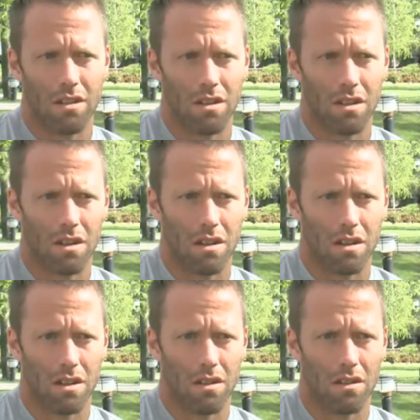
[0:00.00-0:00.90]

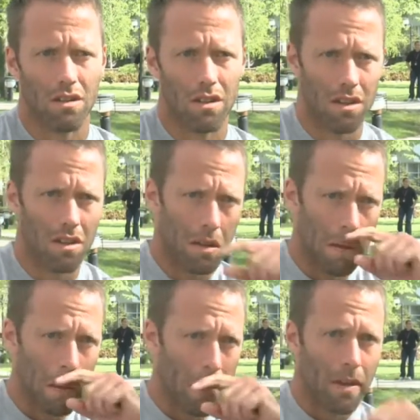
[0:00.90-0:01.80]
Uh, it's uh,
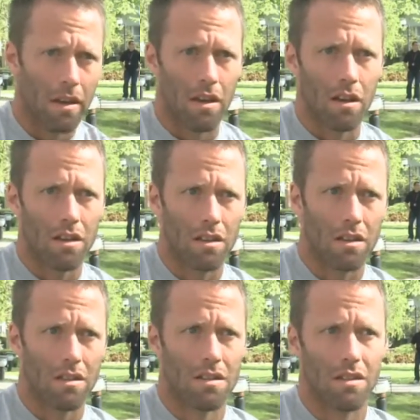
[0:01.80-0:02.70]

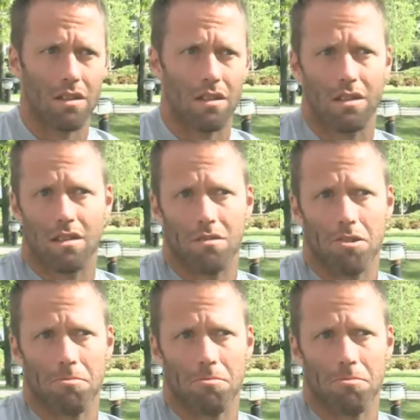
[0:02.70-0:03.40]
it's it's.